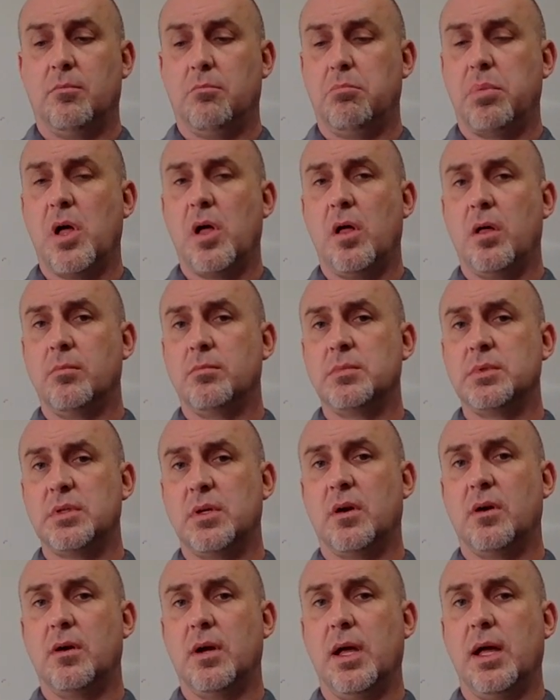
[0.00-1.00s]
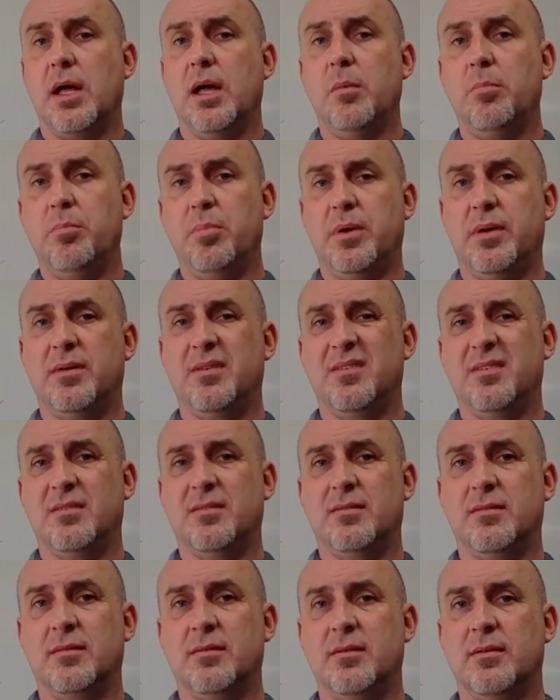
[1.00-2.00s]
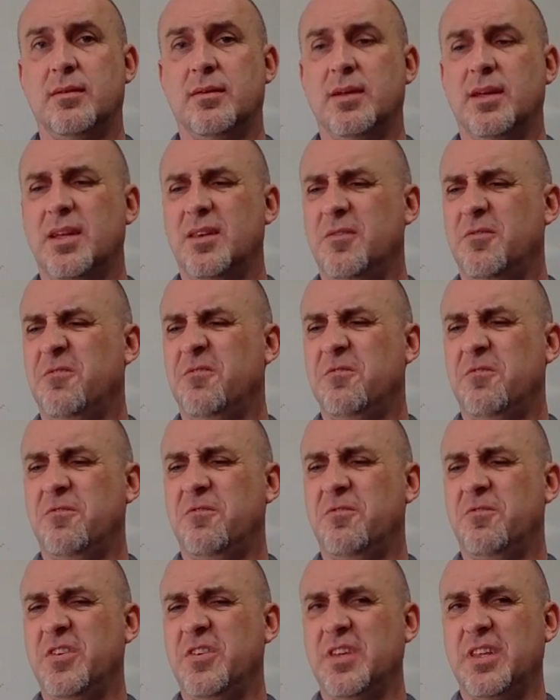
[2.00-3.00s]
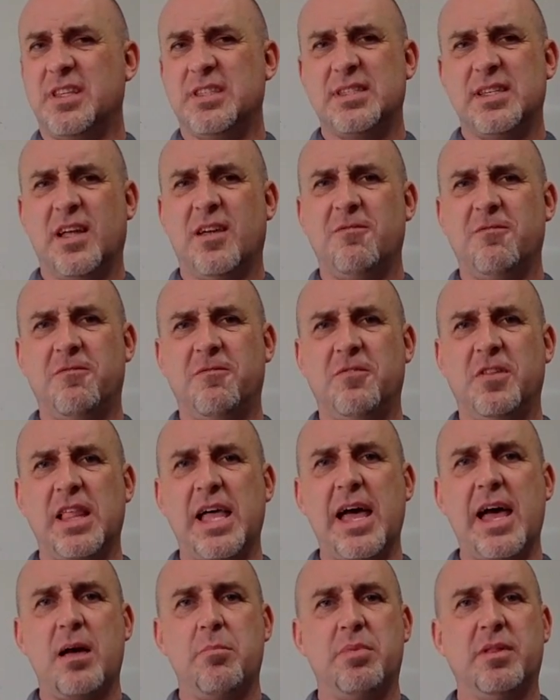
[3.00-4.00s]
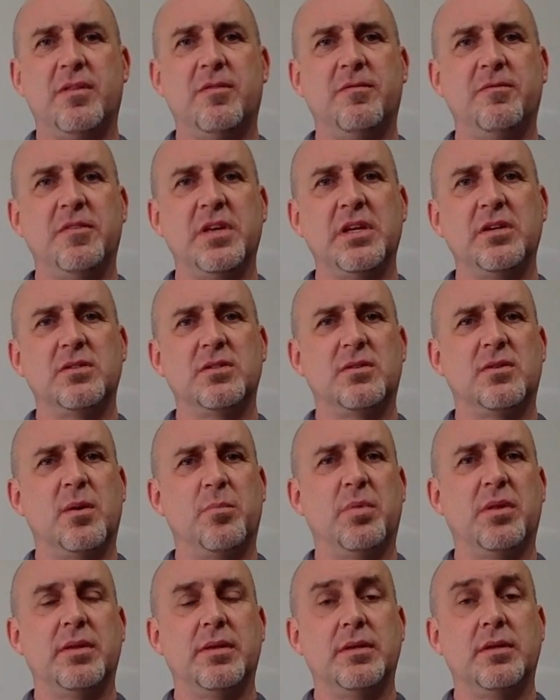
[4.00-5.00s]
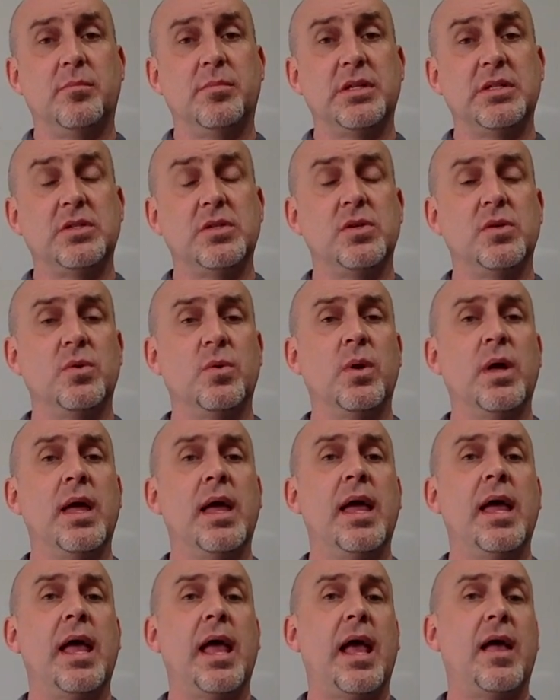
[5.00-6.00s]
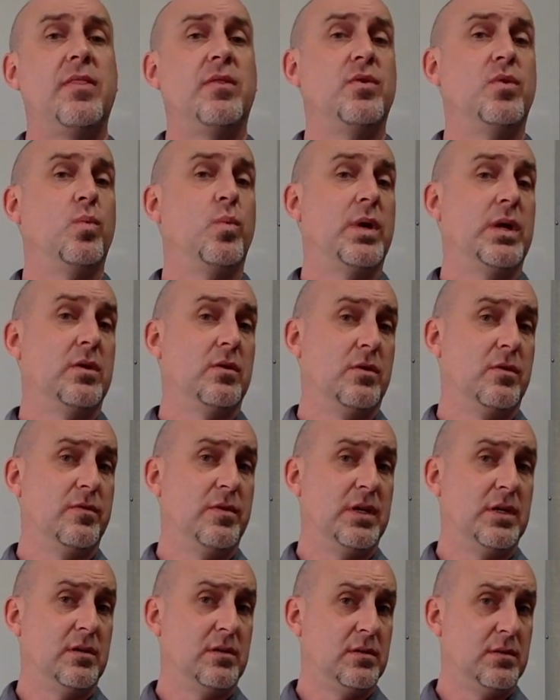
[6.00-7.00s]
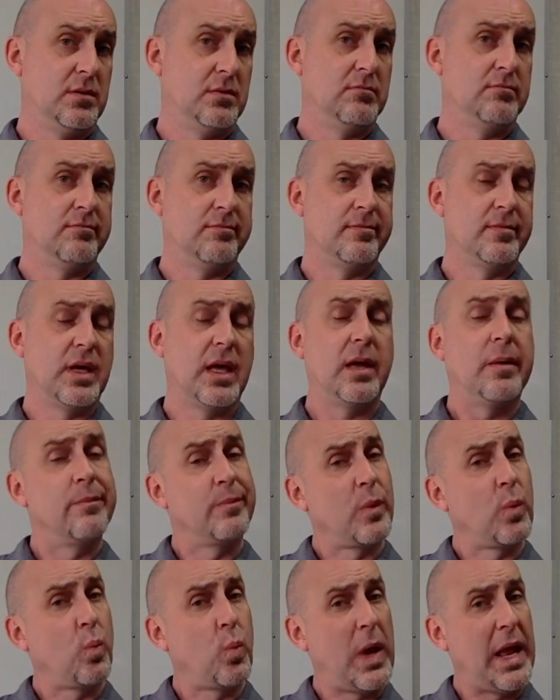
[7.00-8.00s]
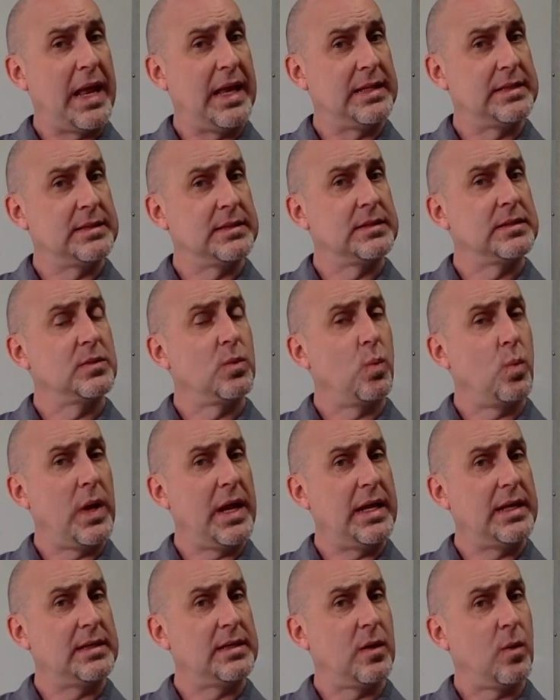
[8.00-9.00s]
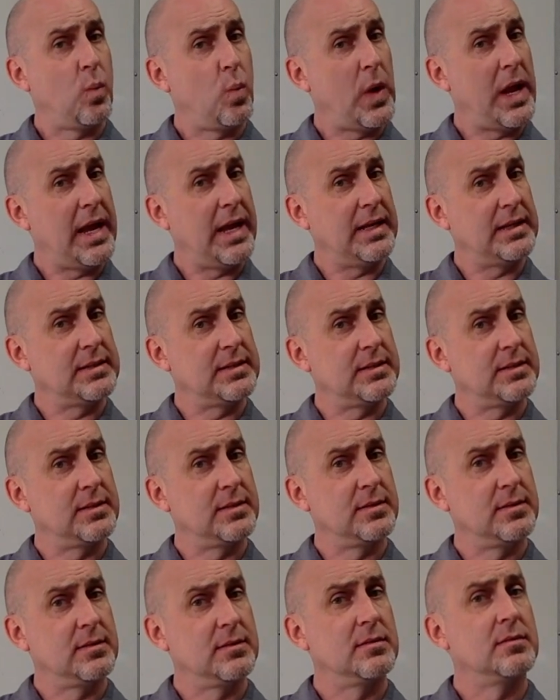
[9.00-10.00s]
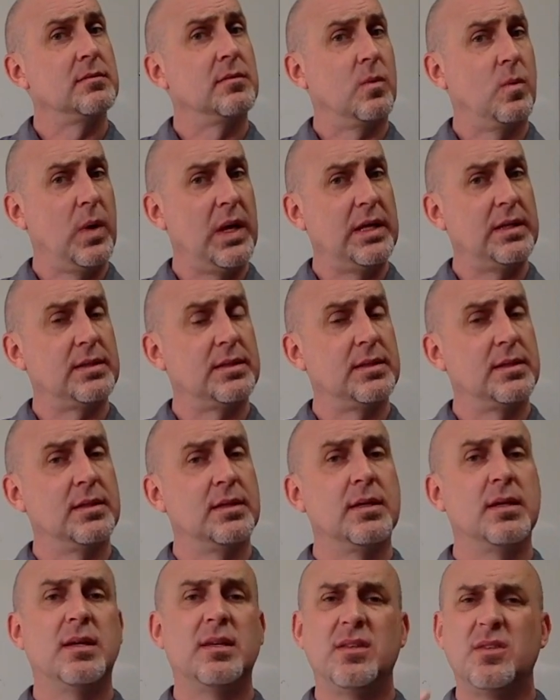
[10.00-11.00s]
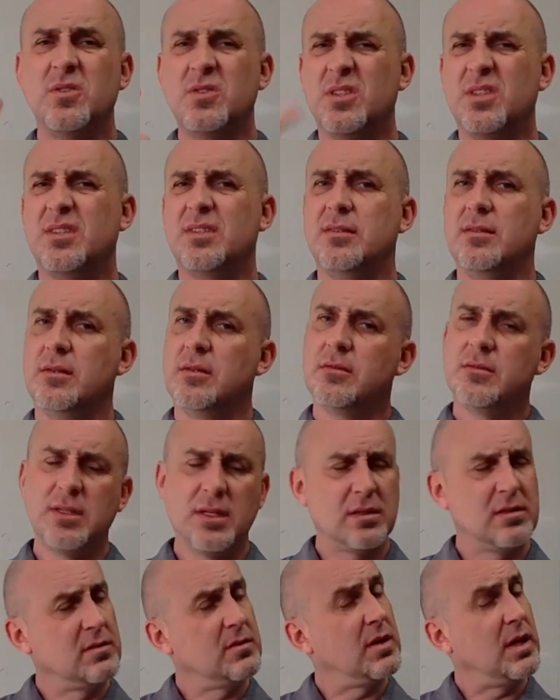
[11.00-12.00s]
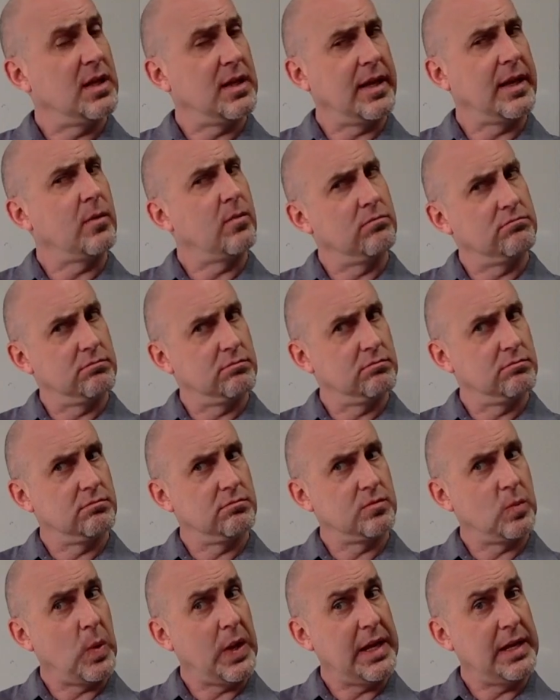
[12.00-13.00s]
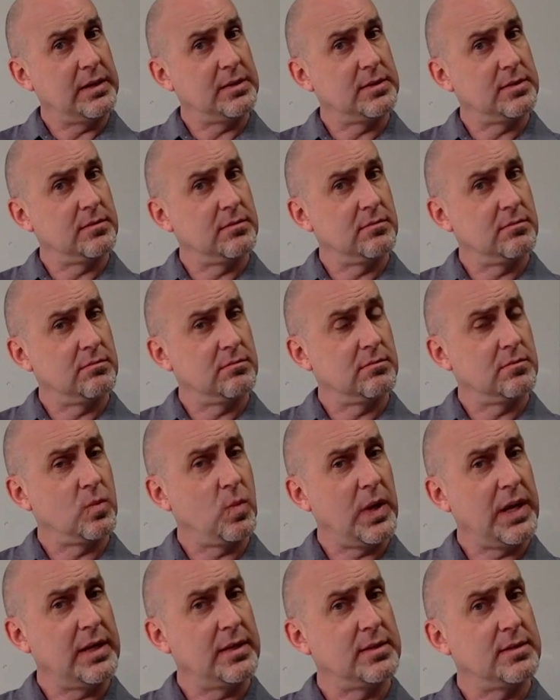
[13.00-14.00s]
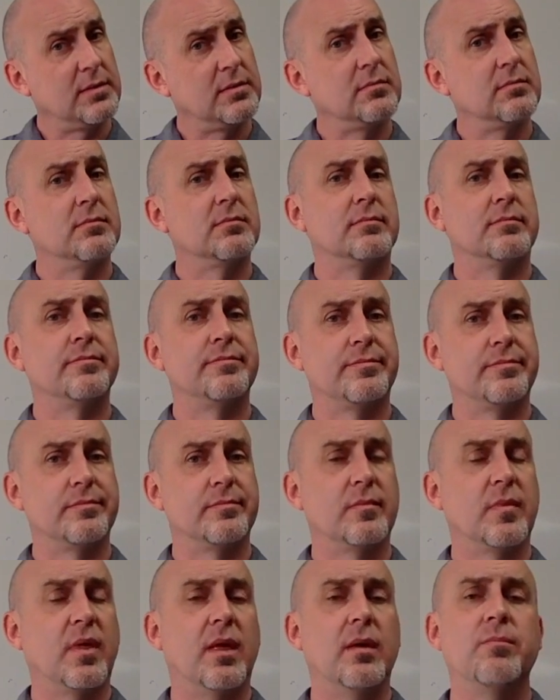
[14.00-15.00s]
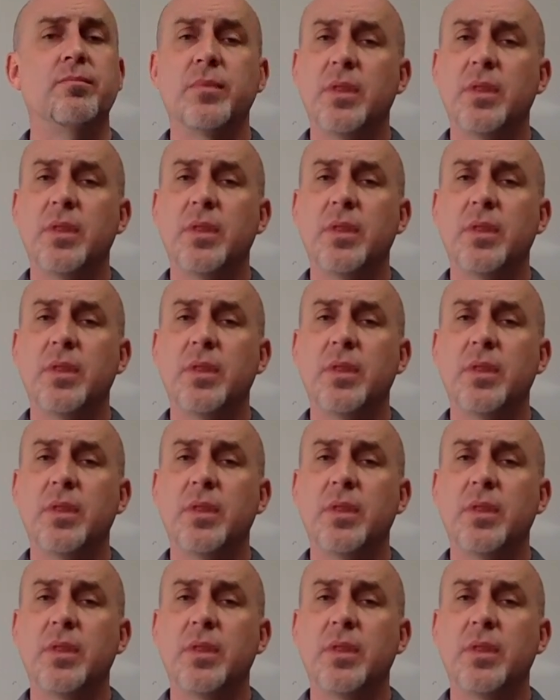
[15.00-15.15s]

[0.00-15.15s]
Palms are up, and it's not flat, but the fingers are up a little bit too, and then you wiggle your fingers, okay? Wait, wait, wait, wait. Usually, tilt your head like, wait, okay?